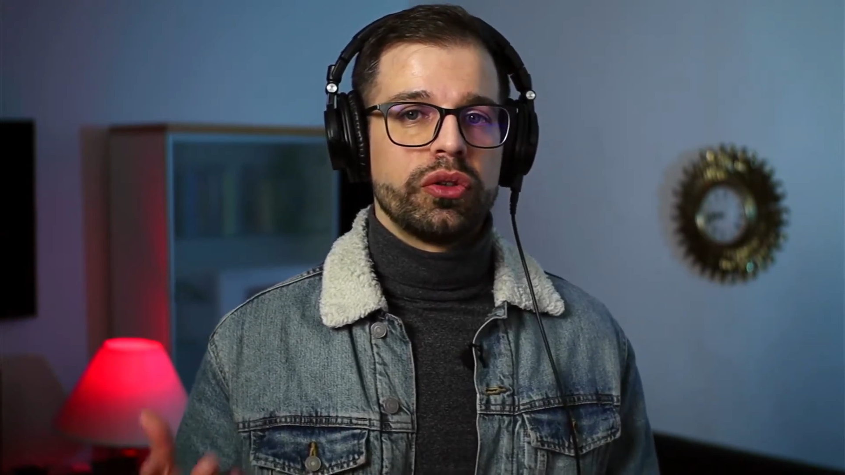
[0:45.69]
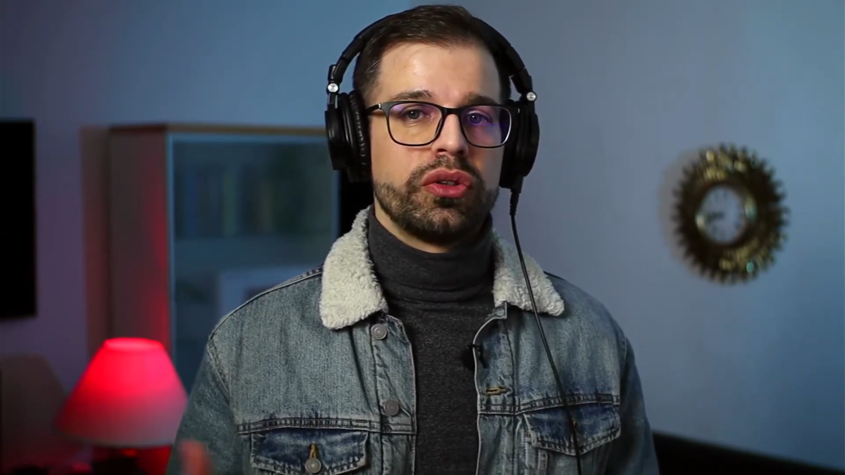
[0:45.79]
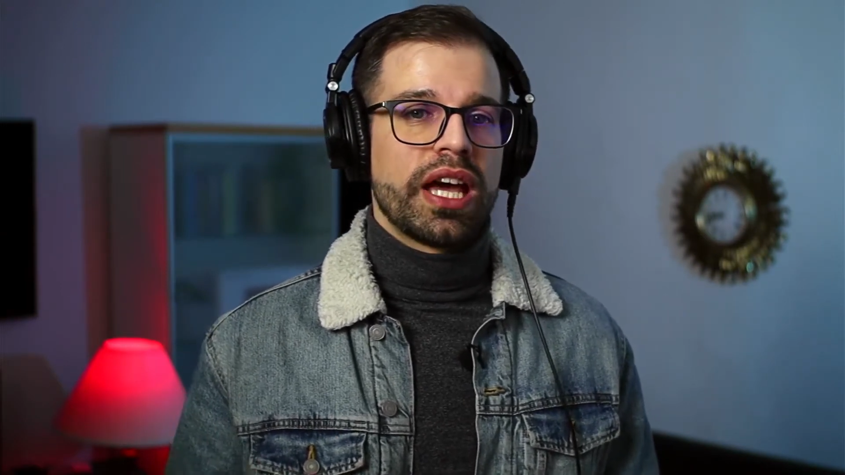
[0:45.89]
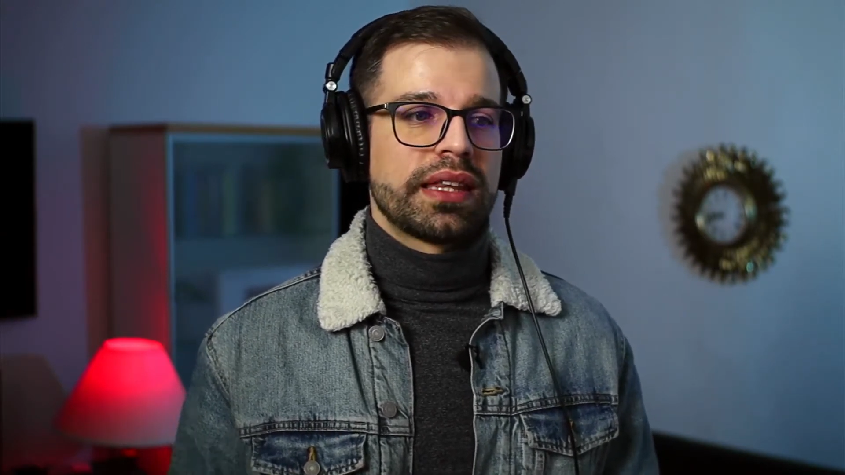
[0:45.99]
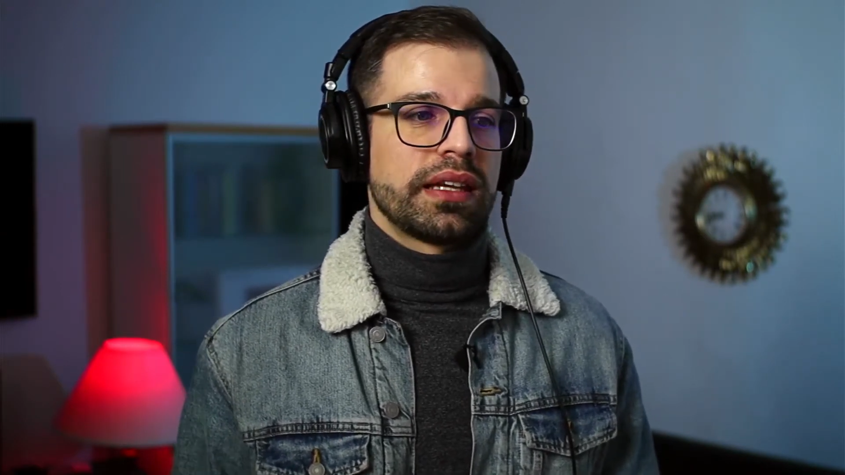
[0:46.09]

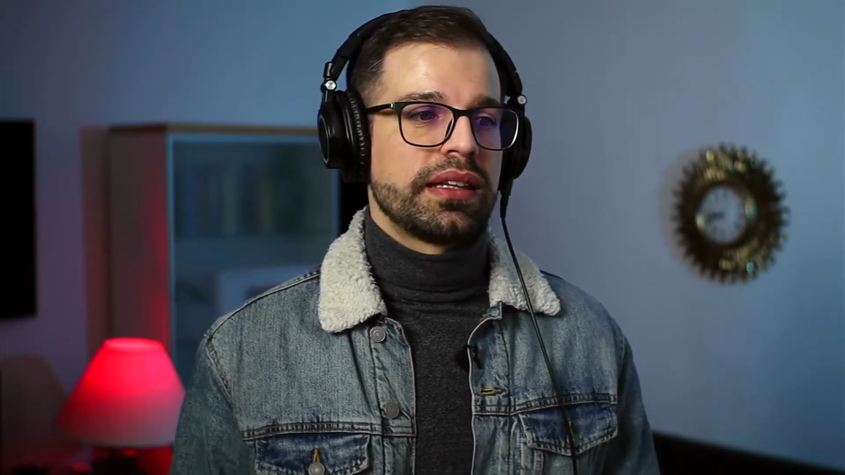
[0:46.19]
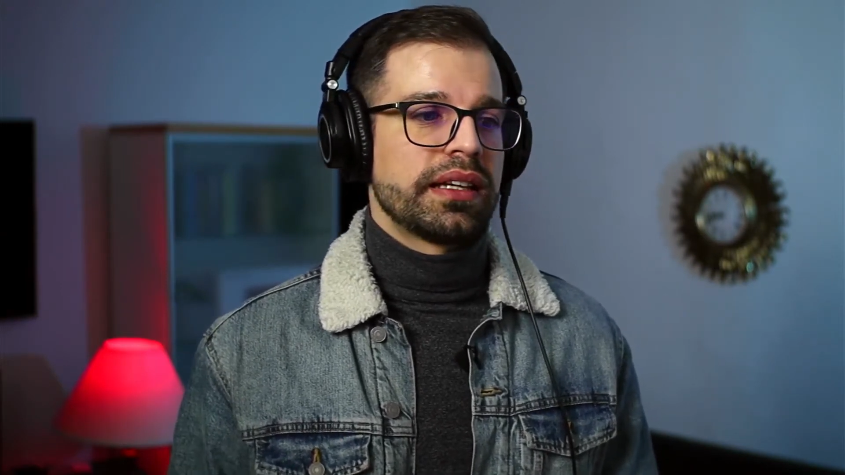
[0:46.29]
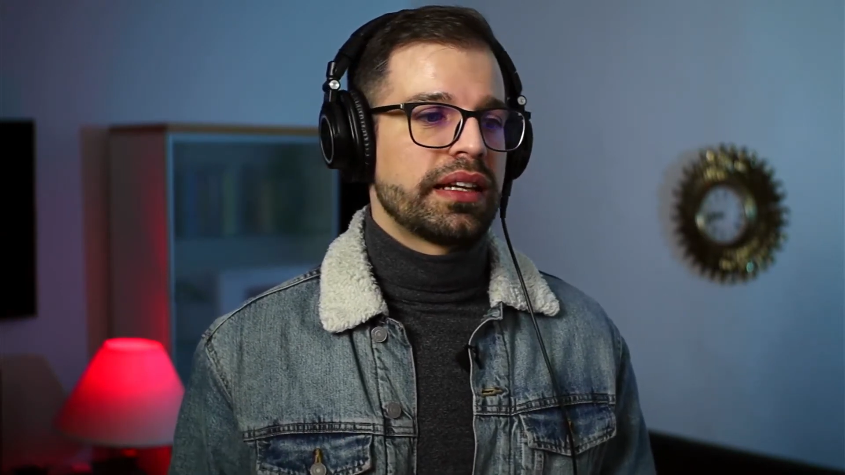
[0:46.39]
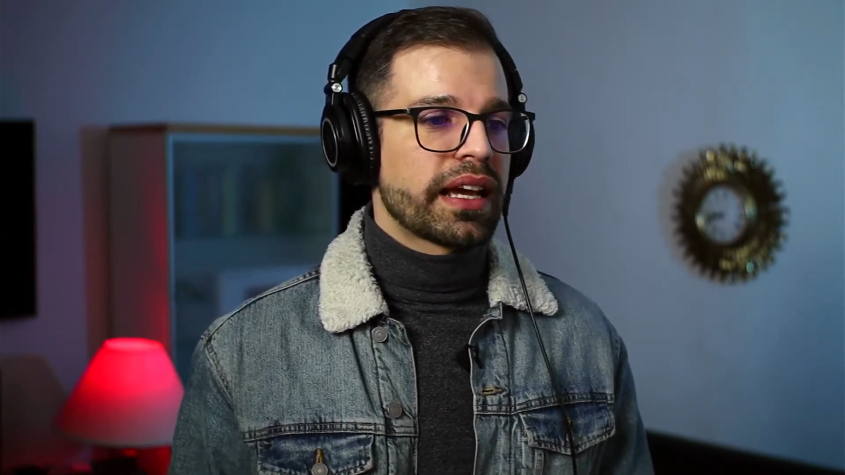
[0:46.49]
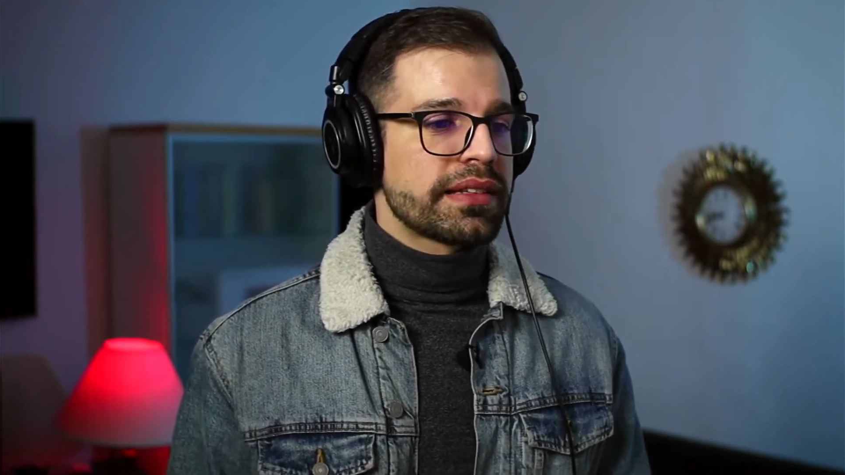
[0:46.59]
that in the
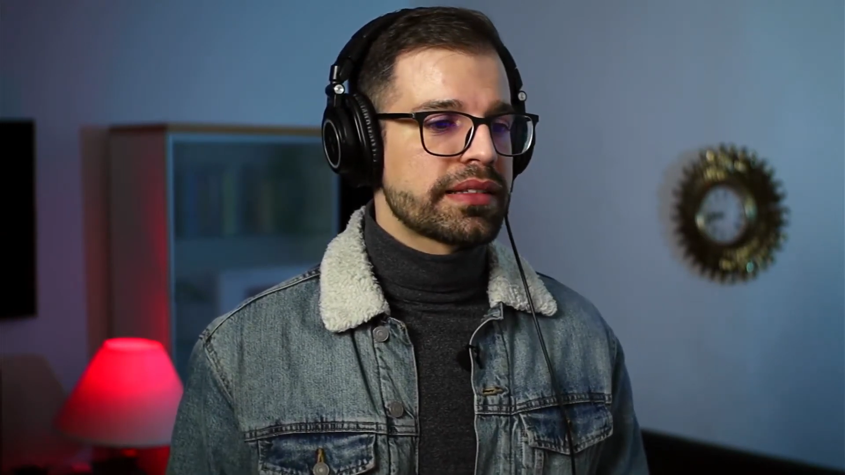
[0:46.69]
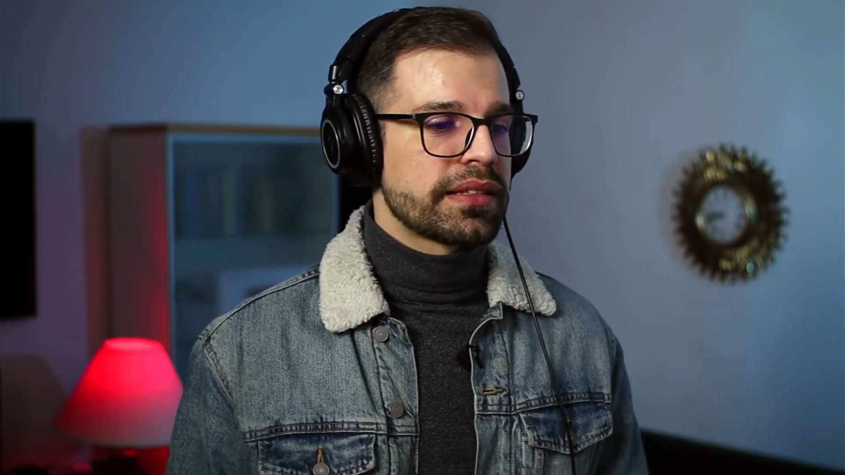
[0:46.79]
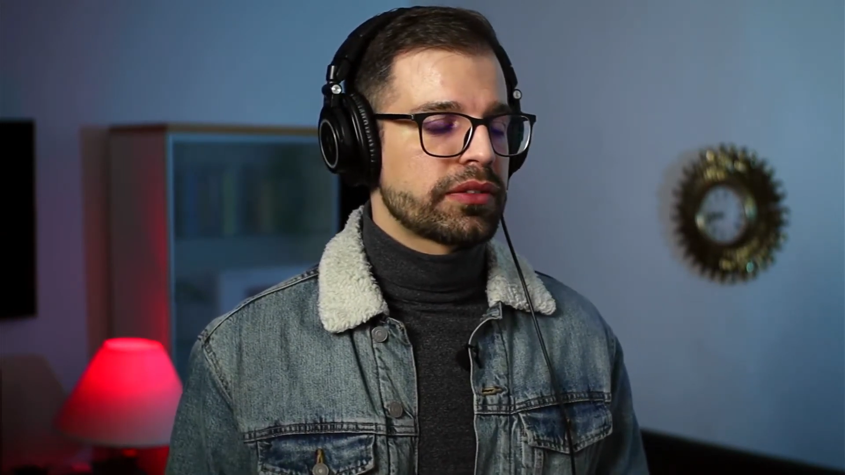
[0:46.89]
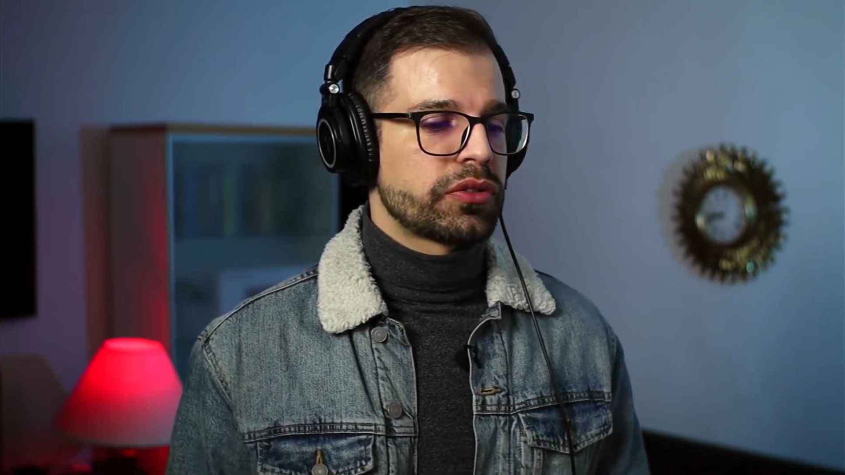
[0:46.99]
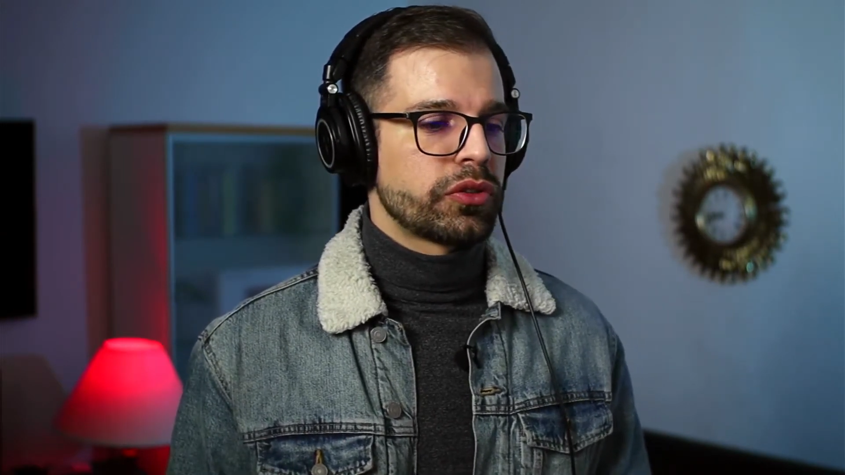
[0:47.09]
next
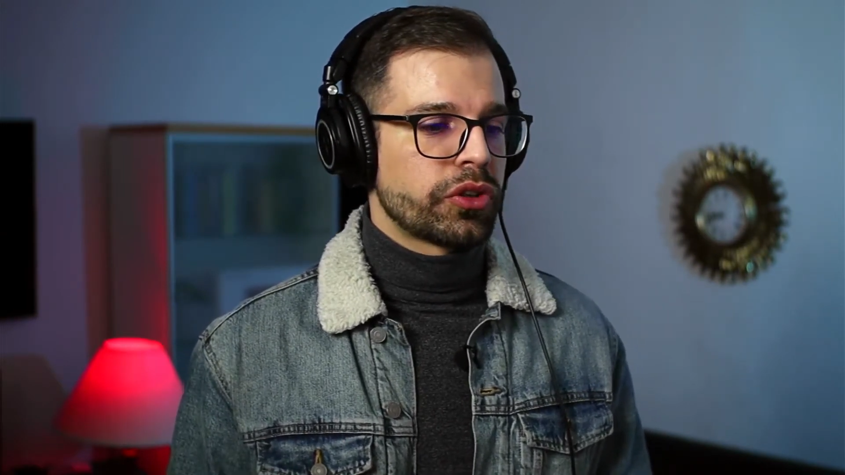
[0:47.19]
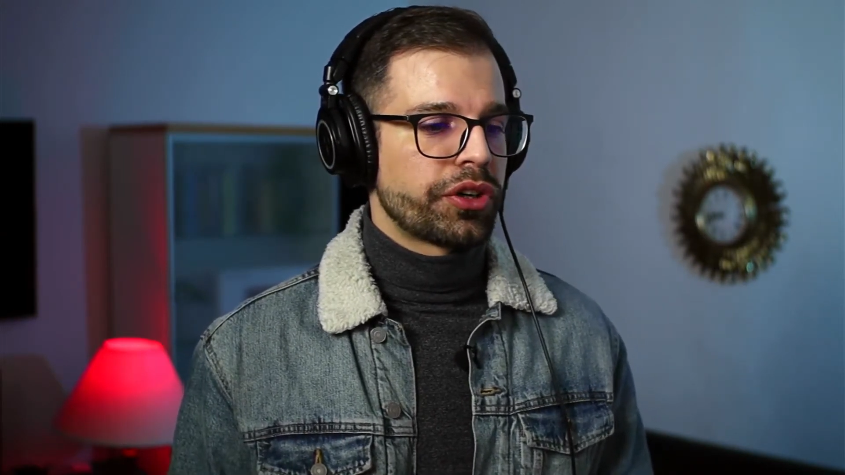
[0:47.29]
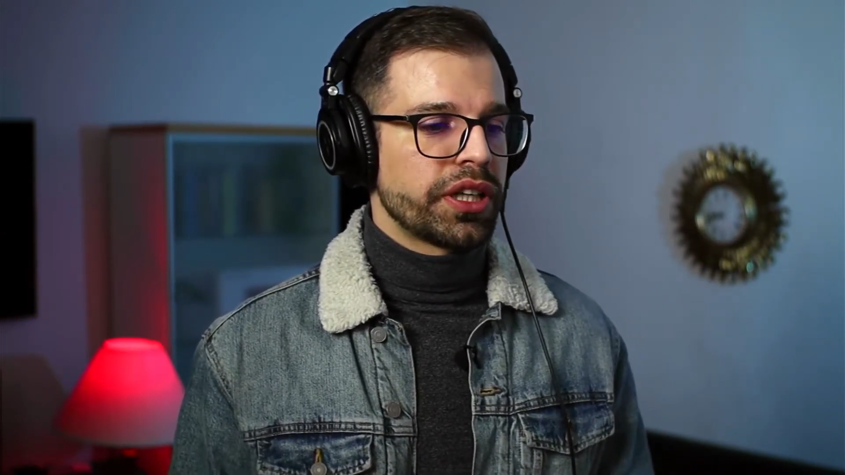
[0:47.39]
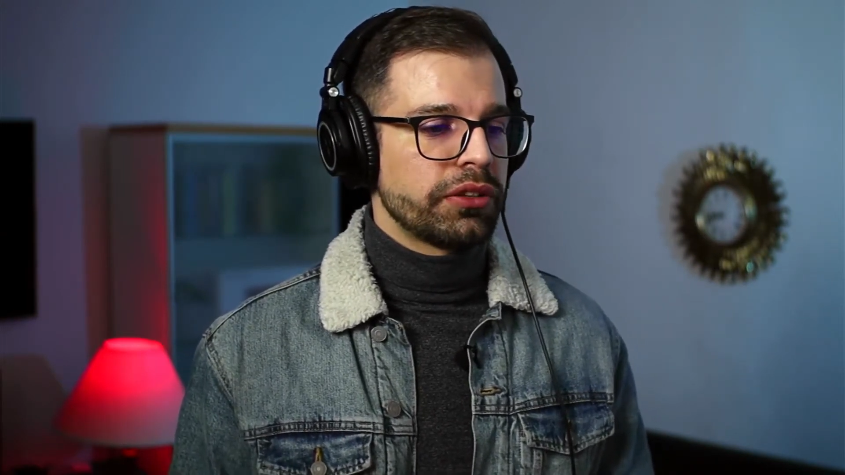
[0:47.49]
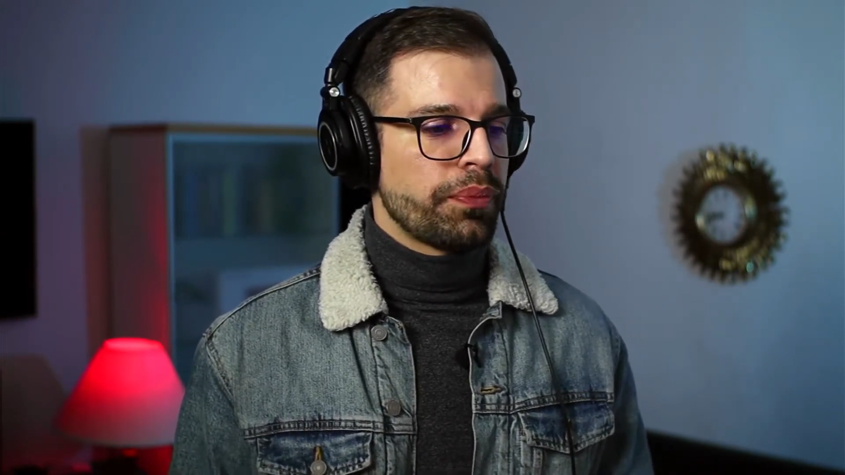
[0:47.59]

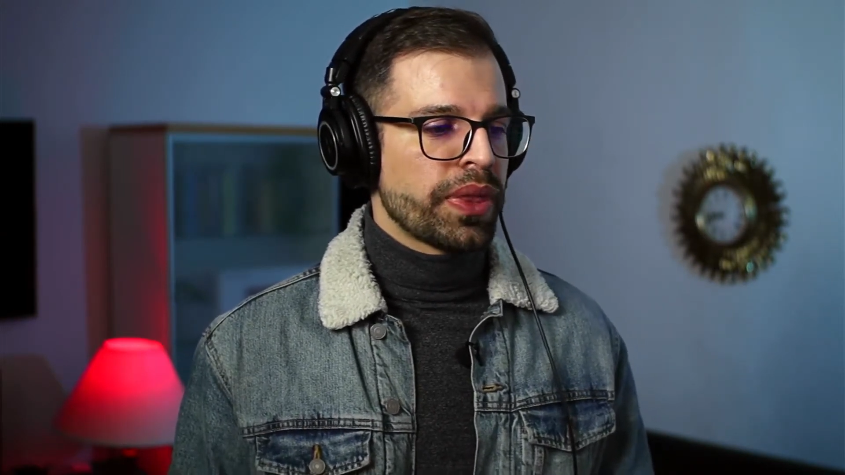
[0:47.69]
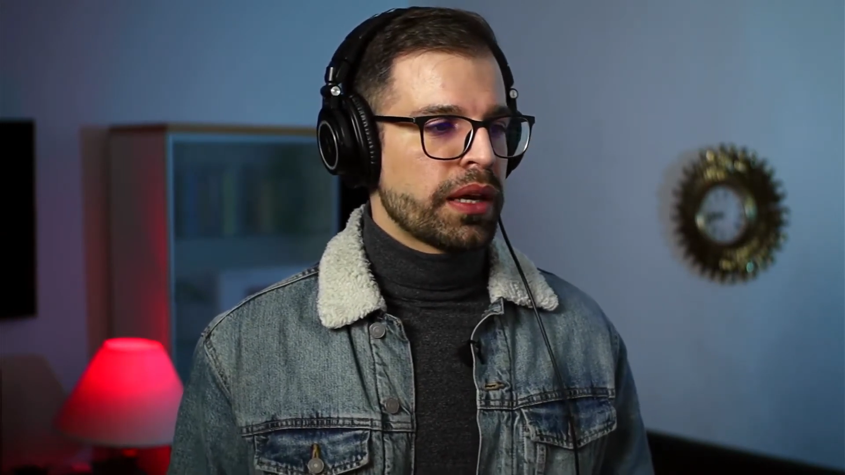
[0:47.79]
tutorial.